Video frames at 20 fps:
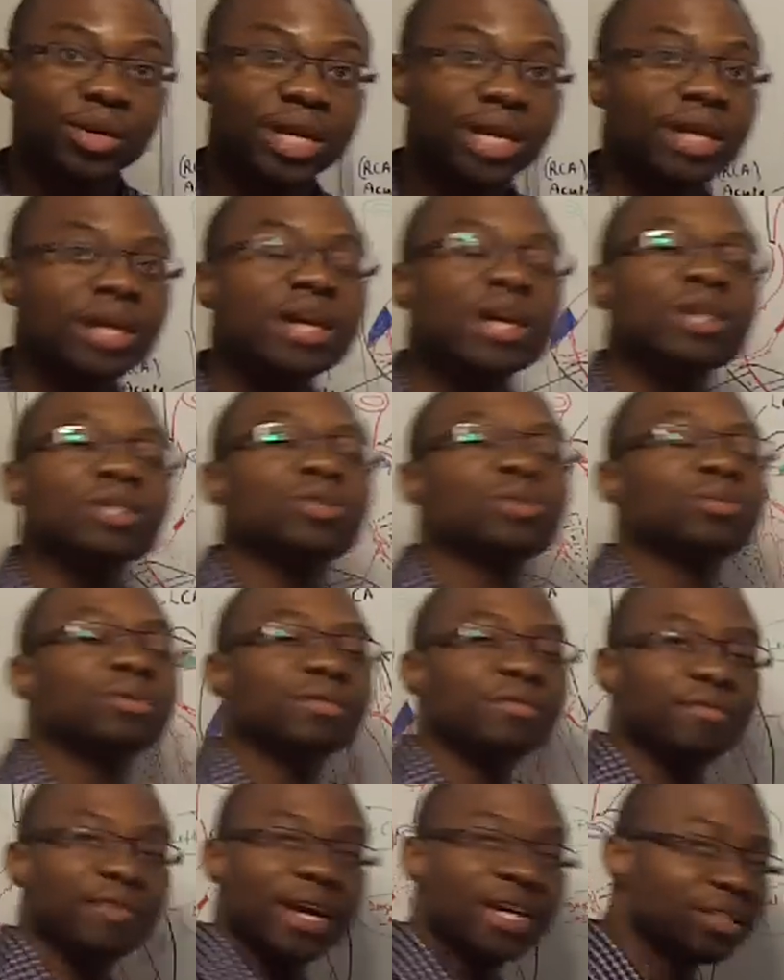3 to
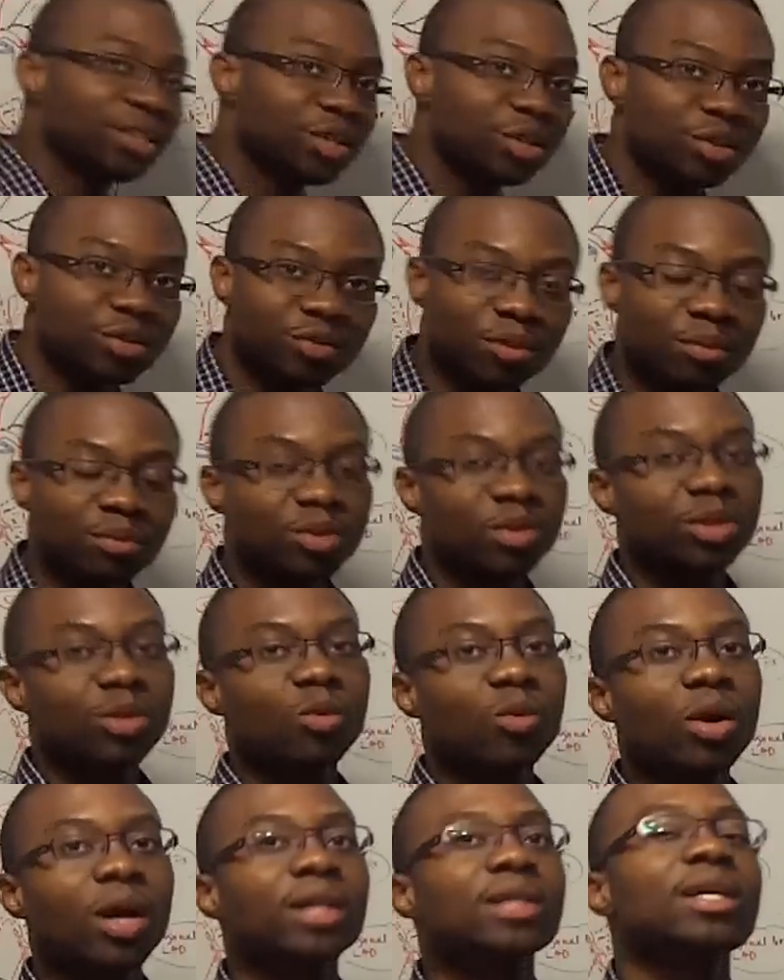prevent you from
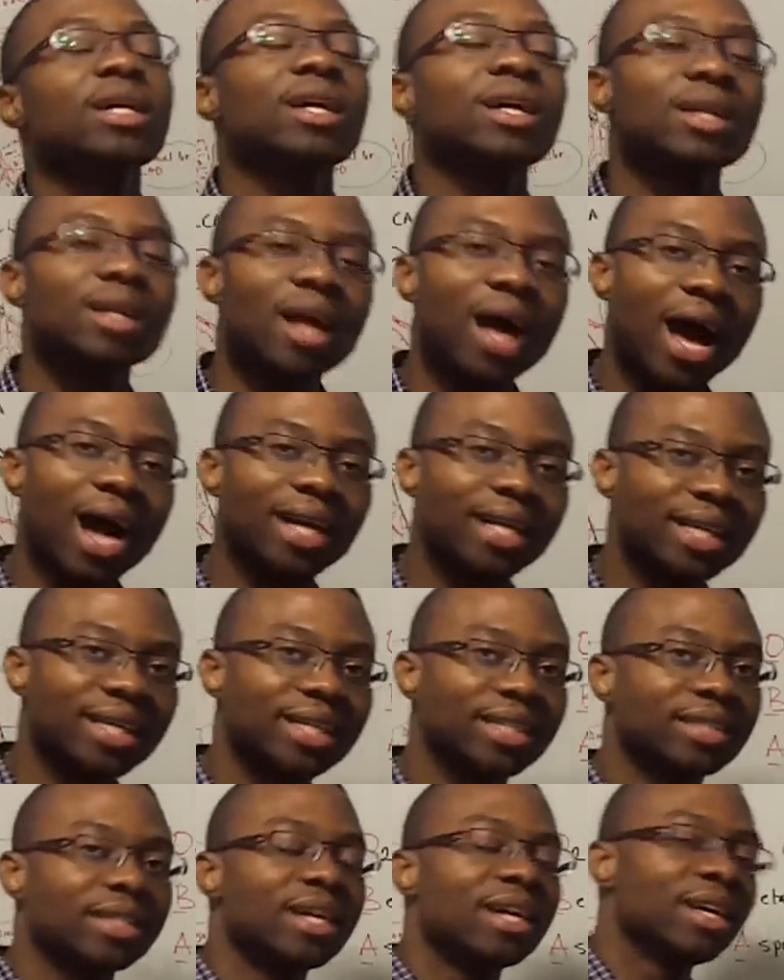doing what?
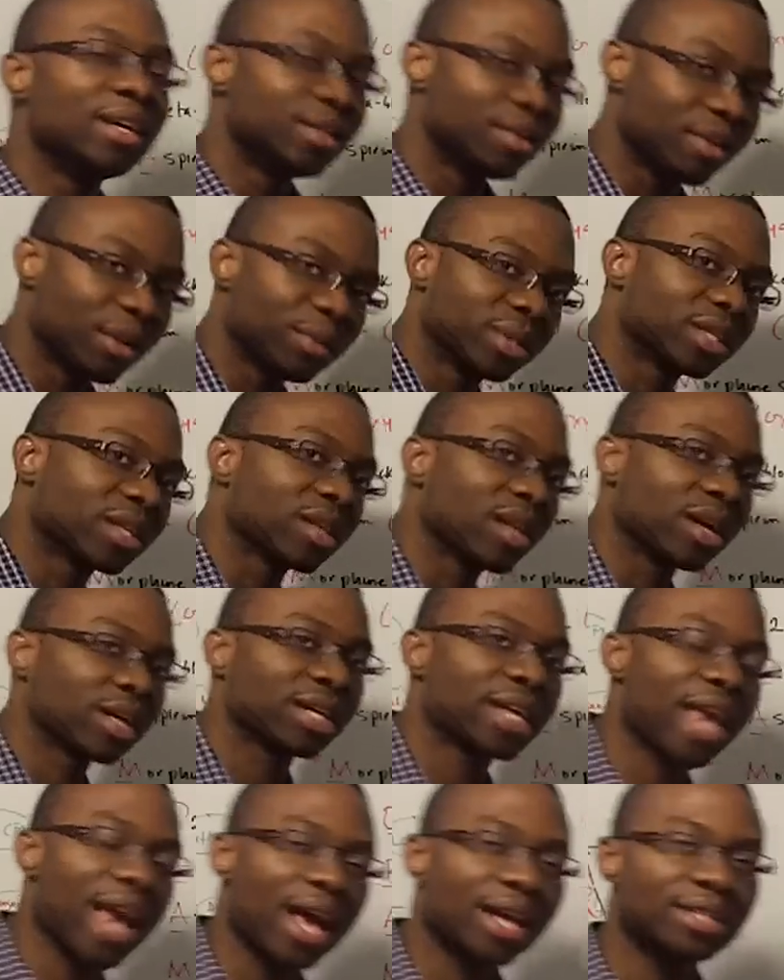Clotting. Remember the
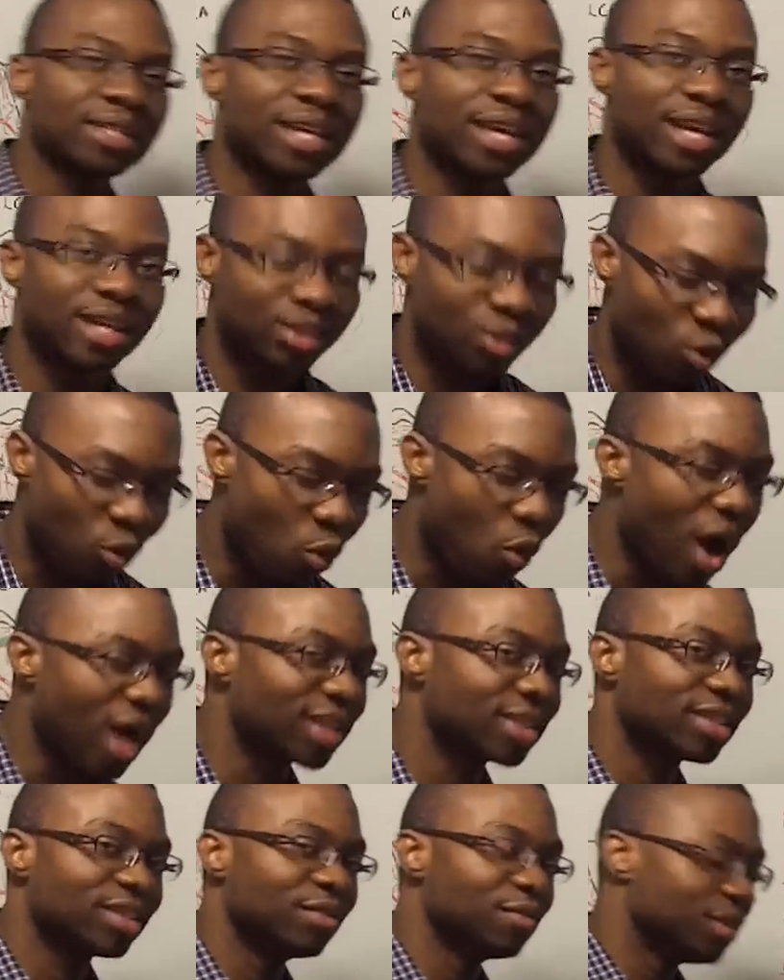clotting cascade? Go
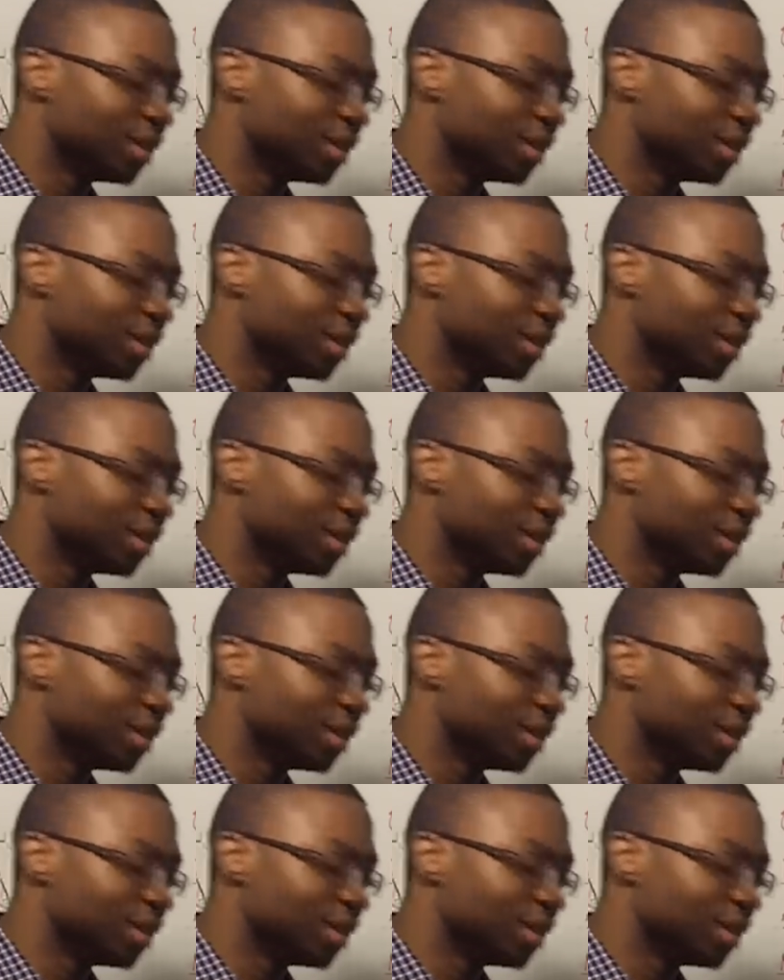watch